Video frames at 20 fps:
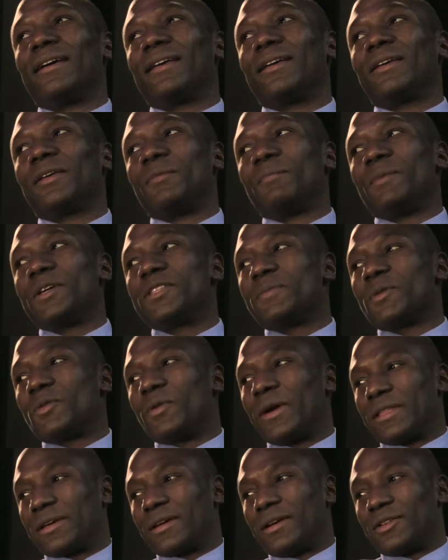
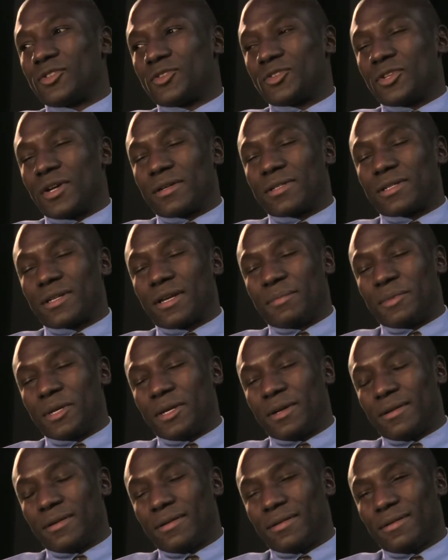the culture shock to come
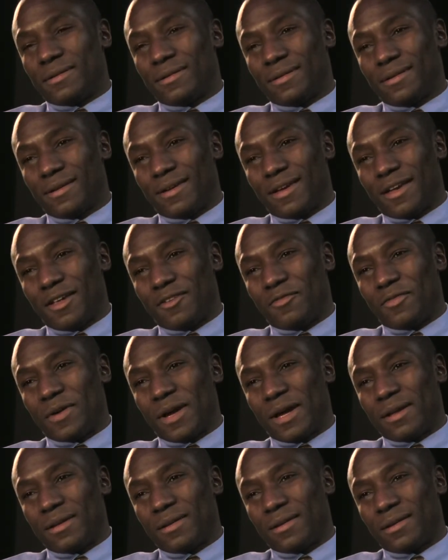here and
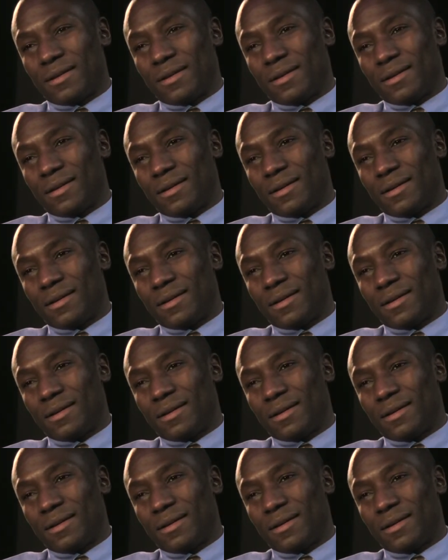find.